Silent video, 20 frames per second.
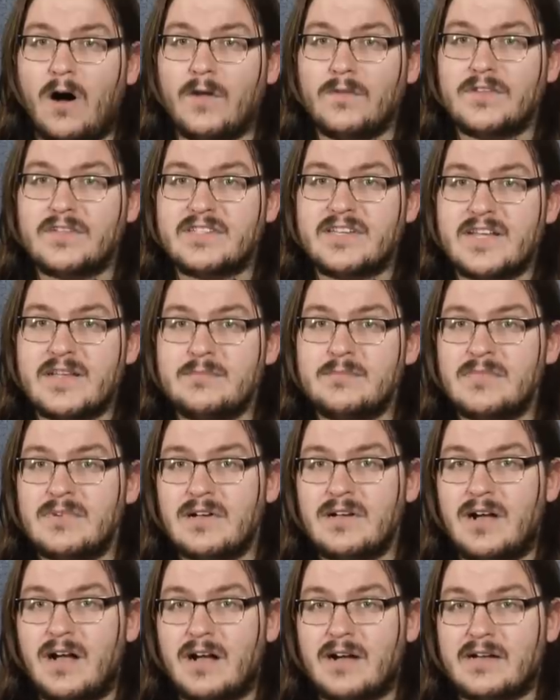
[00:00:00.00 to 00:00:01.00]
All the same,
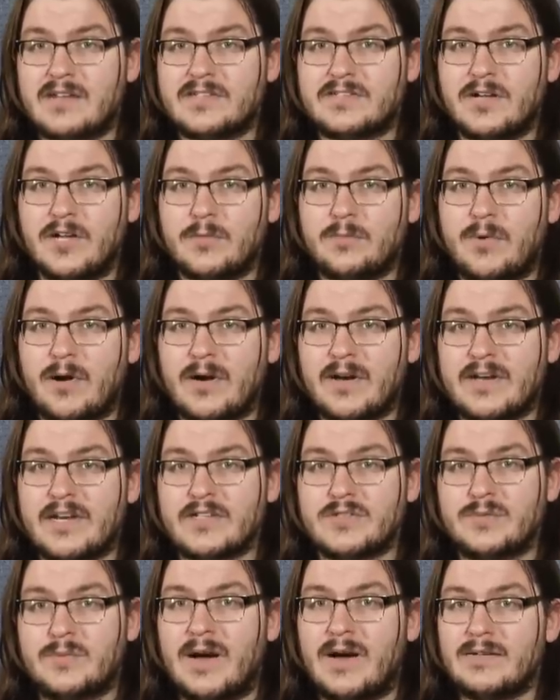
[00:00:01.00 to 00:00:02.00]
a Gestalt party
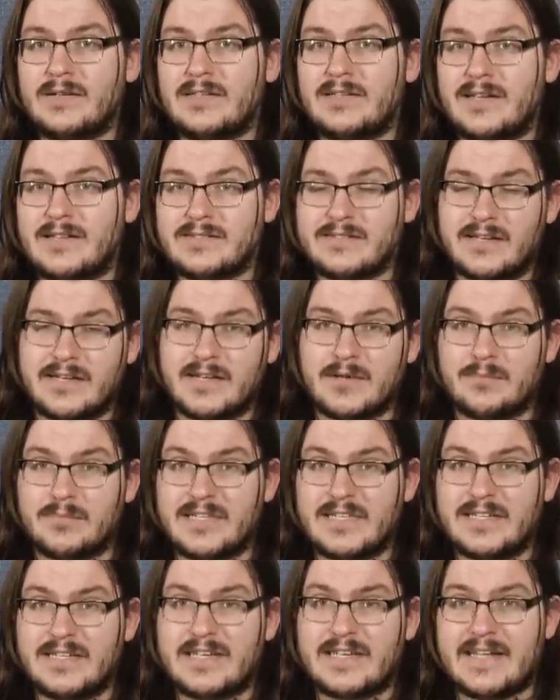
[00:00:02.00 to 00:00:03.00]
is rarely less than a
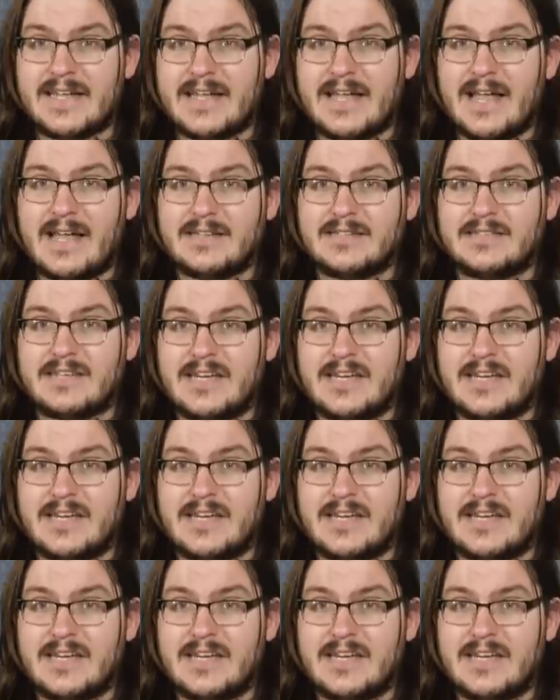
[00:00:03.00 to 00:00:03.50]
completely kick-ass